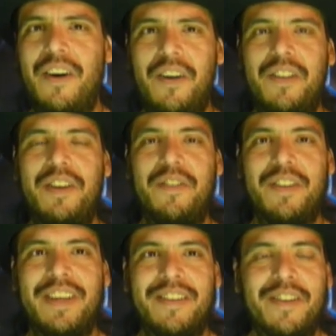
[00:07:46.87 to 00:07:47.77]
all the
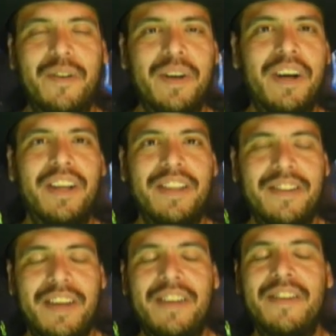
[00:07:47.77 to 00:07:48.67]
different things that are going on
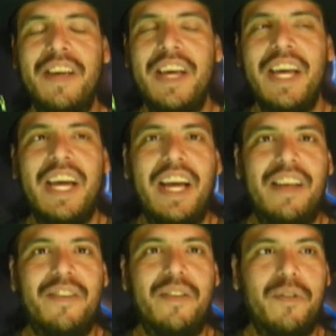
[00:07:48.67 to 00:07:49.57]
these days.
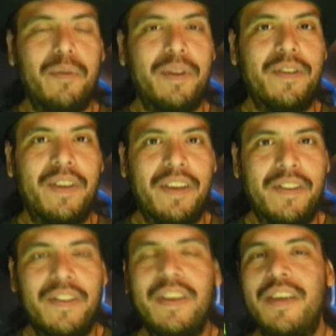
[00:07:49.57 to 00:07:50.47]
And so as Rumi
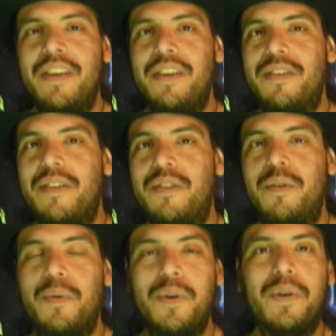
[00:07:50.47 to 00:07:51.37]
says, says
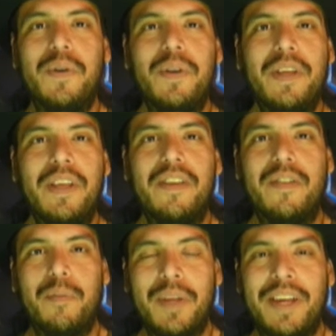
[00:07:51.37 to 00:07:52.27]
the wound
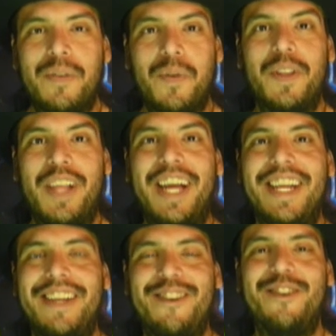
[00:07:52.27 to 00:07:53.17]
is the place where the
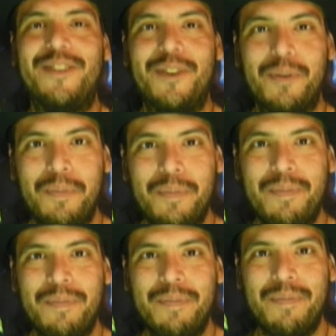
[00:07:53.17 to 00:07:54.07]
light enters you.
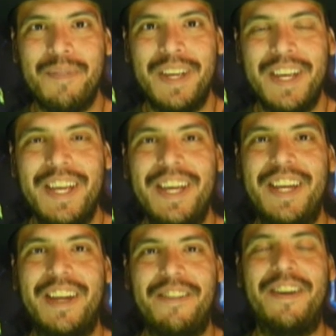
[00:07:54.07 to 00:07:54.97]

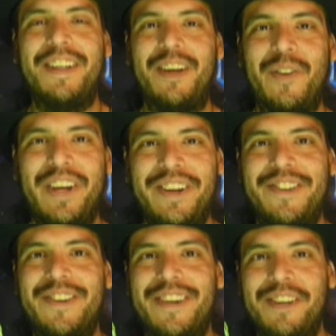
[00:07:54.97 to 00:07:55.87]
And I find that
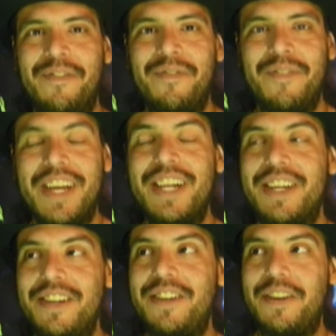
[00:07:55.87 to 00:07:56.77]
reassuring. And a
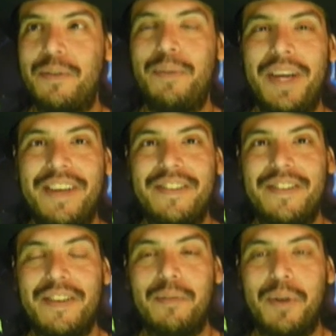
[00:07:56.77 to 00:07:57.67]
good change of
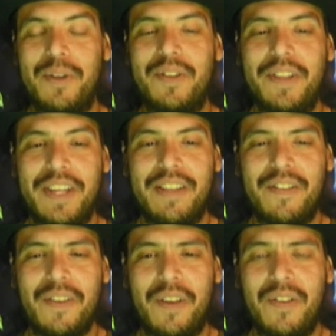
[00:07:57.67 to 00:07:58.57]
pace as opposed to the
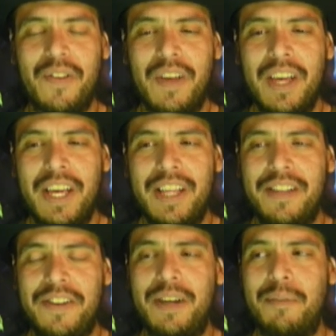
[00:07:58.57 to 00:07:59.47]
insults,
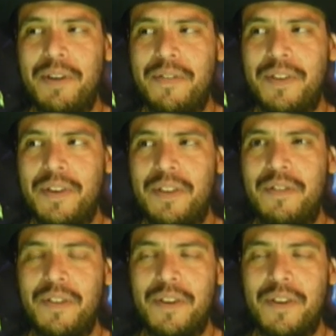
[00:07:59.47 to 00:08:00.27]
the G M O food, the